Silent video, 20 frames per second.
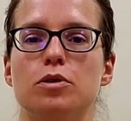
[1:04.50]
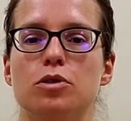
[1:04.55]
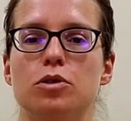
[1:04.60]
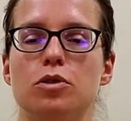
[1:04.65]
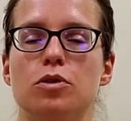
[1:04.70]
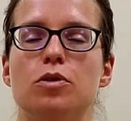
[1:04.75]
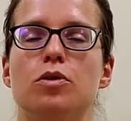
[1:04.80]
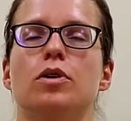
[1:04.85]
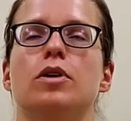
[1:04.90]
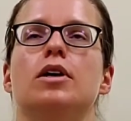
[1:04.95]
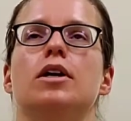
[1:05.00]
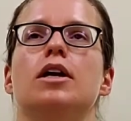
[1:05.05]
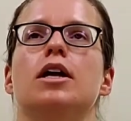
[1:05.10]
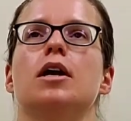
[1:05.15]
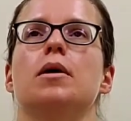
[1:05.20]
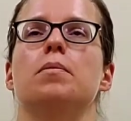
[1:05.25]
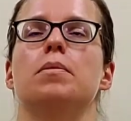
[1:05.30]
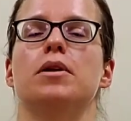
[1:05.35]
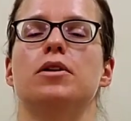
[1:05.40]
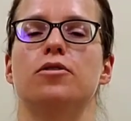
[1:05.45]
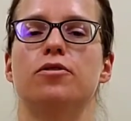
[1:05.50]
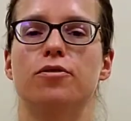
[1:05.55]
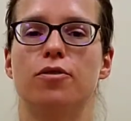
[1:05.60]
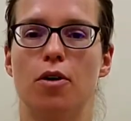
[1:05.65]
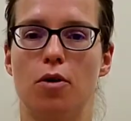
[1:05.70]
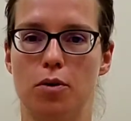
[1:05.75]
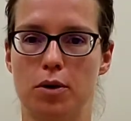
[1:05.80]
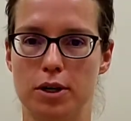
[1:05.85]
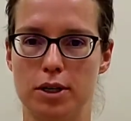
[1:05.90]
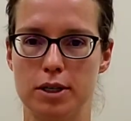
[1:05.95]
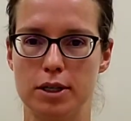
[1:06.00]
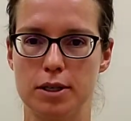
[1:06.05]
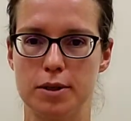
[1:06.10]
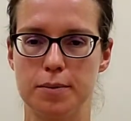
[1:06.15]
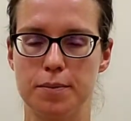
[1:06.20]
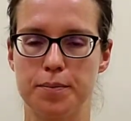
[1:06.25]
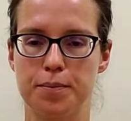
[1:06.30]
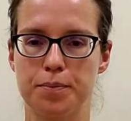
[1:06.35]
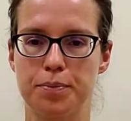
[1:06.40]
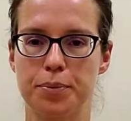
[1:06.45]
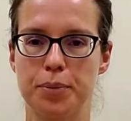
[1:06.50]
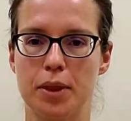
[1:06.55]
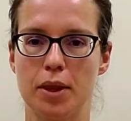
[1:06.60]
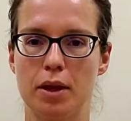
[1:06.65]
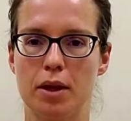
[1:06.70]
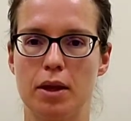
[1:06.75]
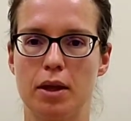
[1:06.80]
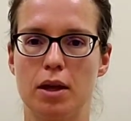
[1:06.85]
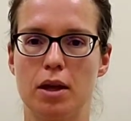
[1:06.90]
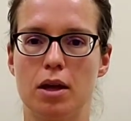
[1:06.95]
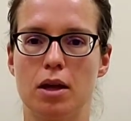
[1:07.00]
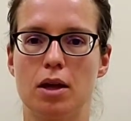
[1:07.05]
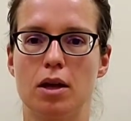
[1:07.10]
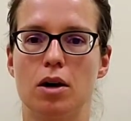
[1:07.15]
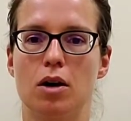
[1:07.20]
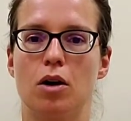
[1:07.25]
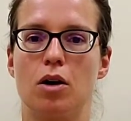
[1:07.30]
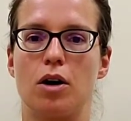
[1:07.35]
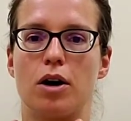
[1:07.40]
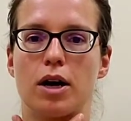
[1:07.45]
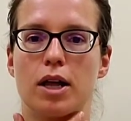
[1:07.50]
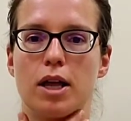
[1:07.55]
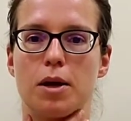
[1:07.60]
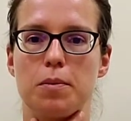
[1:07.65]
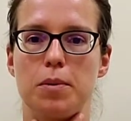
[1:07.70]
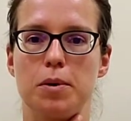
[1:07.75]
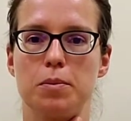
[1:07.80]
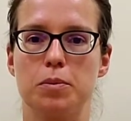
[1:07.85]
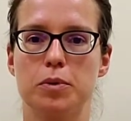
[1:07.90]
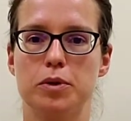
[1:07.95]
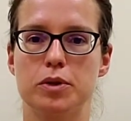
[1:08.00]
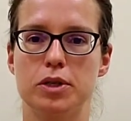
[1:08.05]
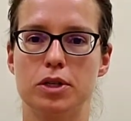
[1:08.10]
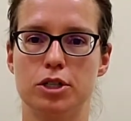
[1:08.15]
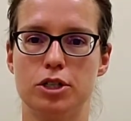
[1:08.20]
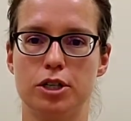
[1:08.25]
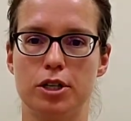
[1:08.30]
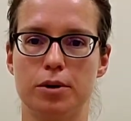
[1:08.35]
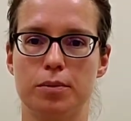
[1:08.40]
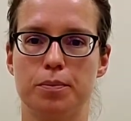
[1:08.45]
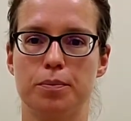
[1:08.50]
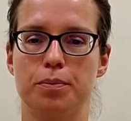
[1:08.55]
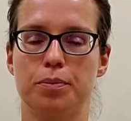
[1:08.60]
to keep it forward or keep in position.